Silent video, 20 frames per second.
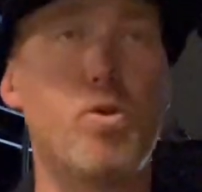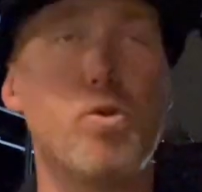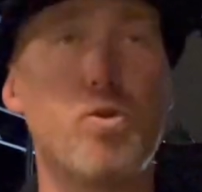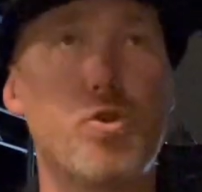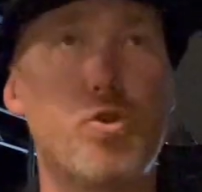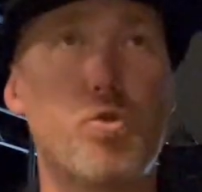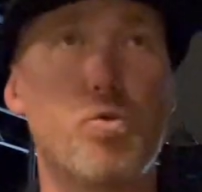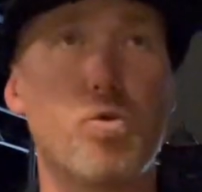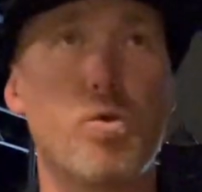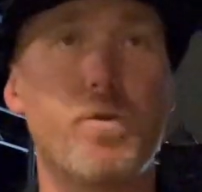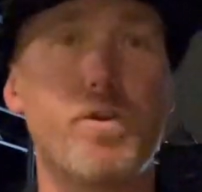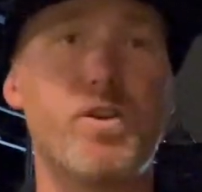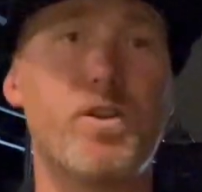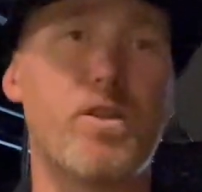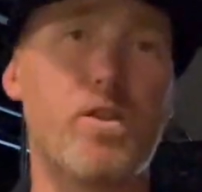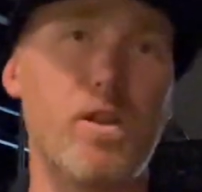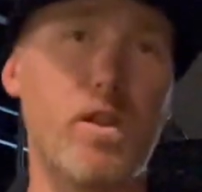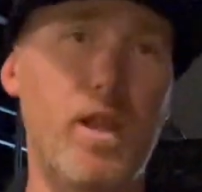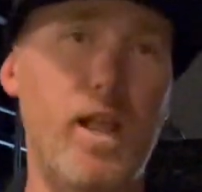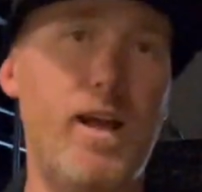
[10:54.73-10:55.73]
Drew it to
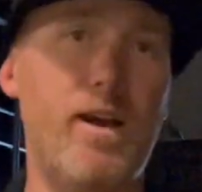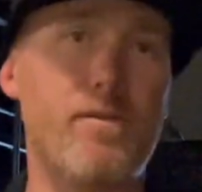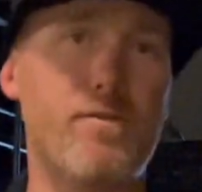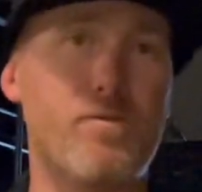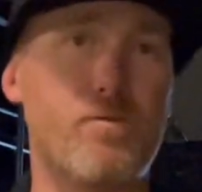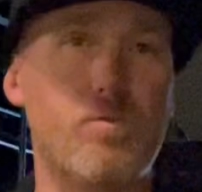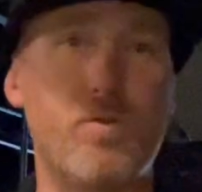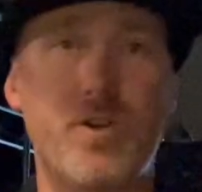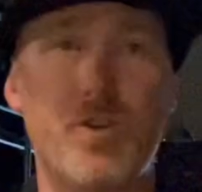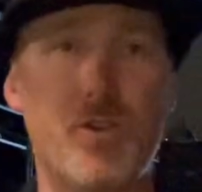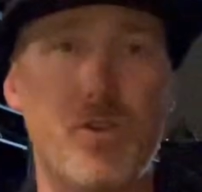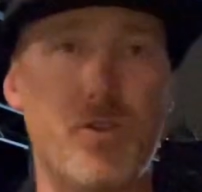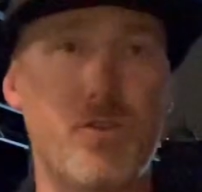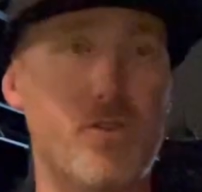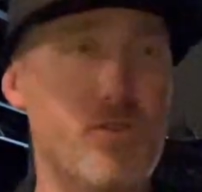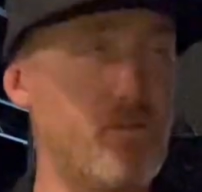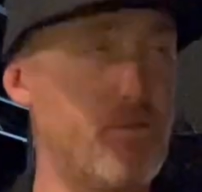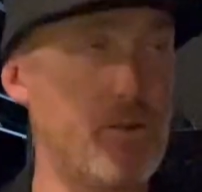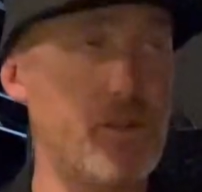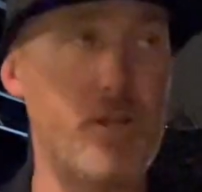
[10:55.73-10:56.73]
the left, which is
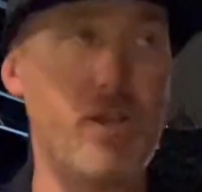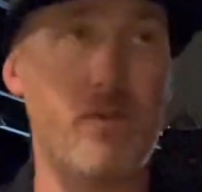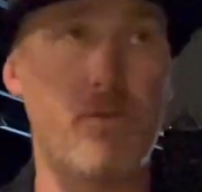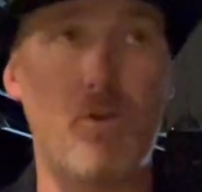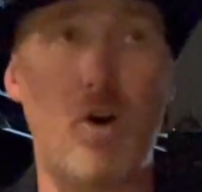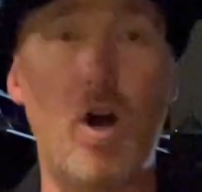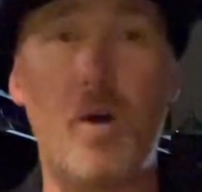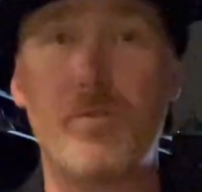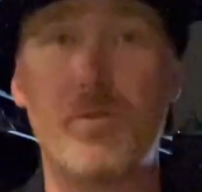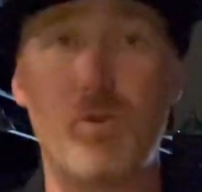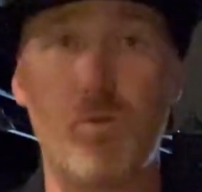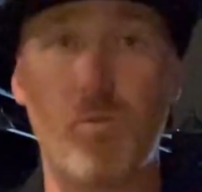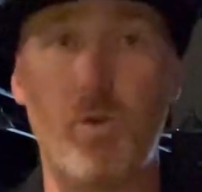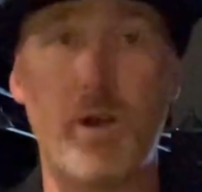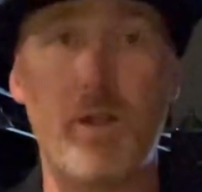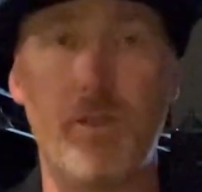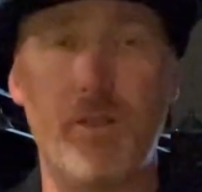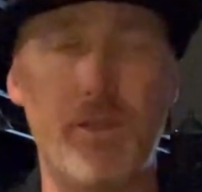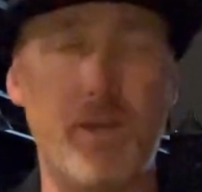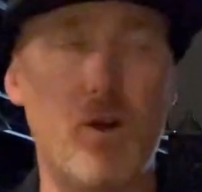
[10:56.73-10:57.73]
the opposite
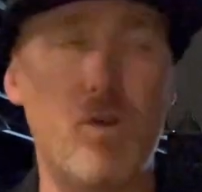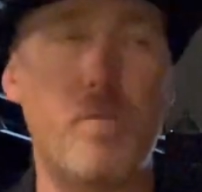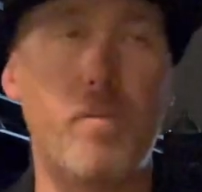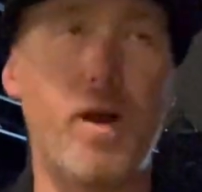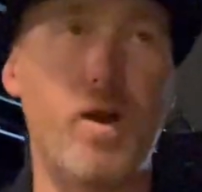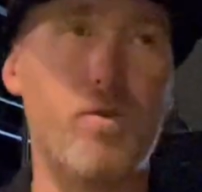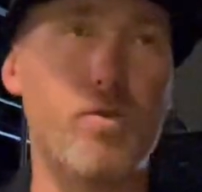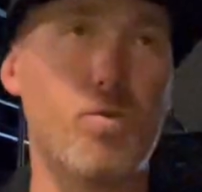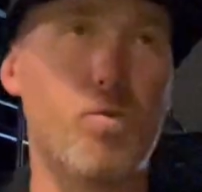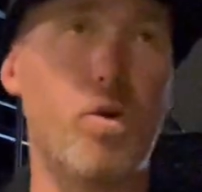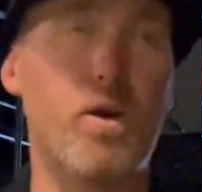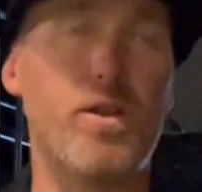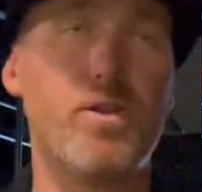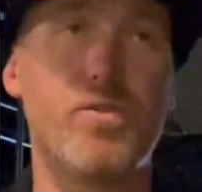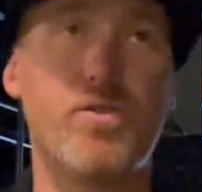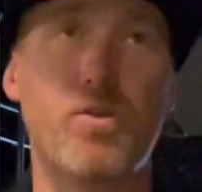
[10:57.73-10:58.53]
way that the out of bounds was,